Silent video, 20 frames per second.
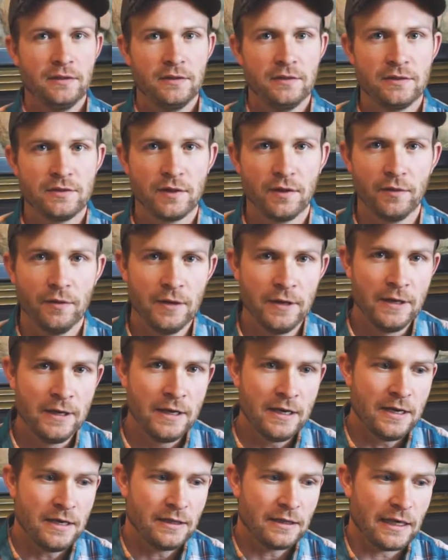So
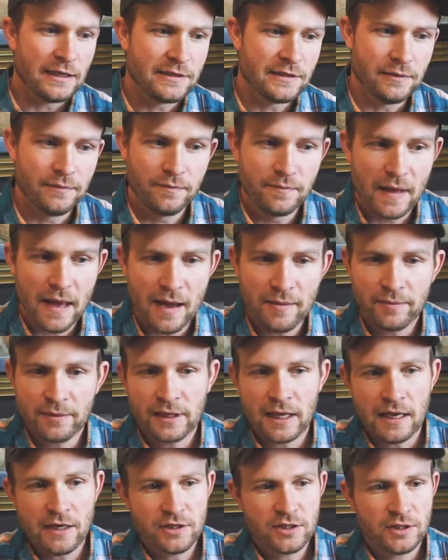guys, the
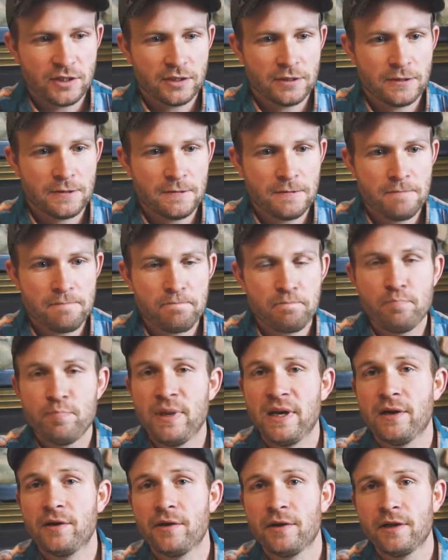application
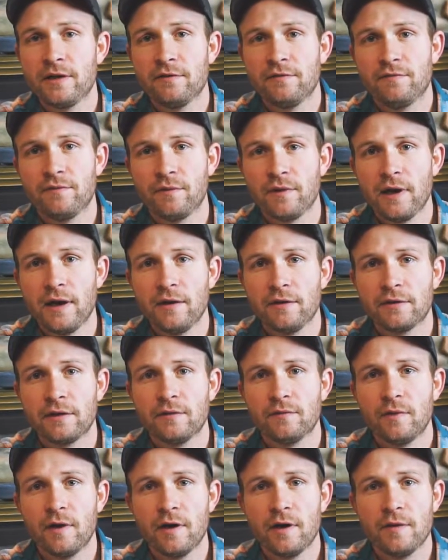period for elk
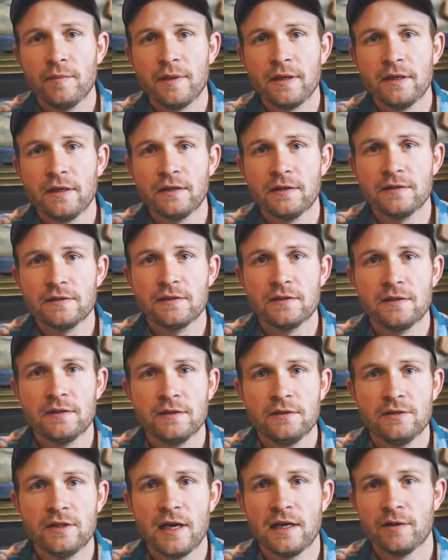in Wyoming is
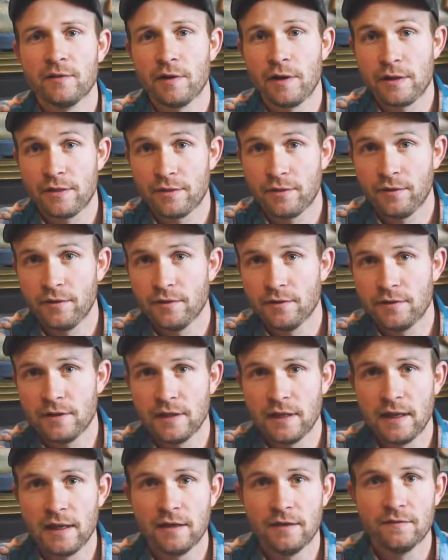January 3rd to
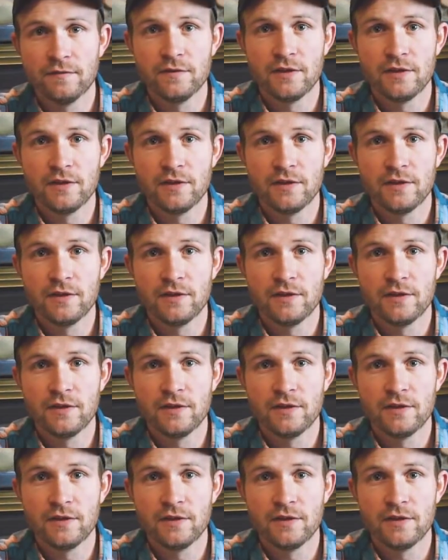the end of